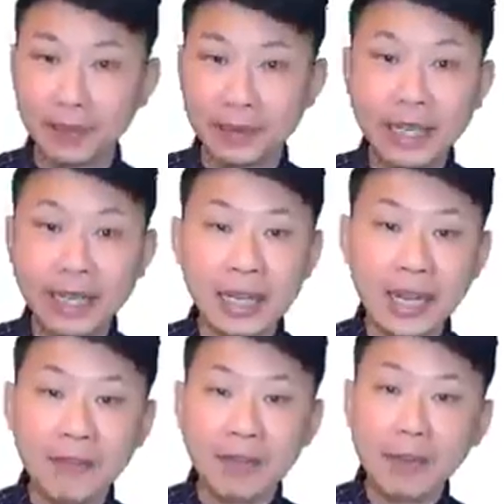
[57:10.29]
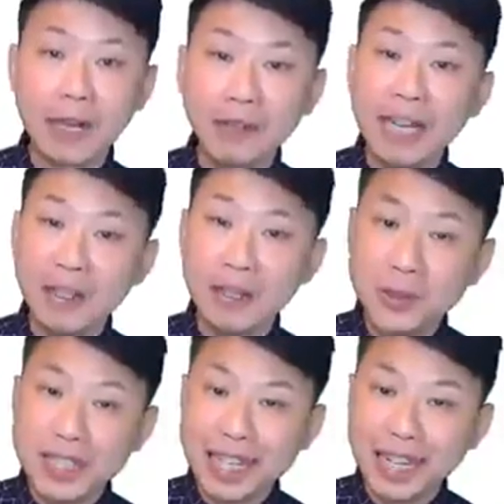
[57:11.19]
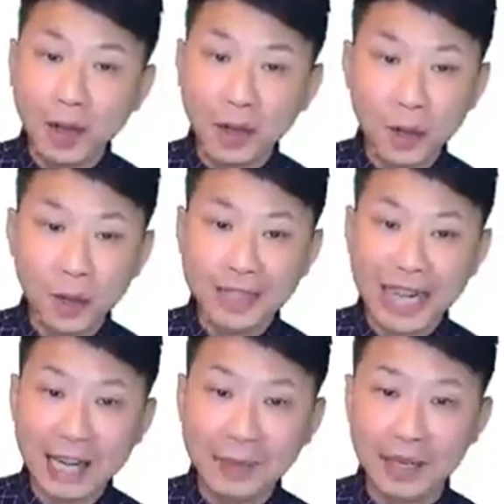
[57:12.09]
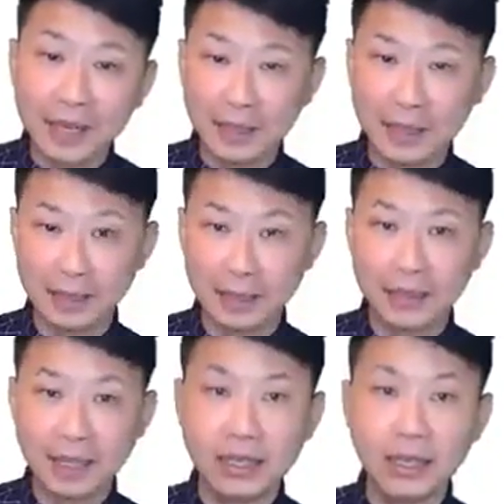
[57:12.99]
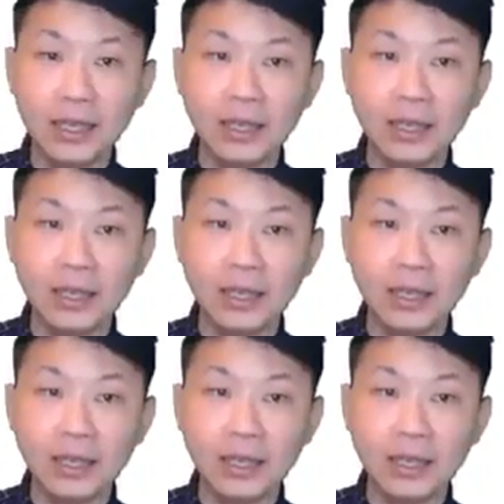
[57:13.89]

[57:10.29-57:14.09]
Okay, and when we are using a hollow diamond, okay,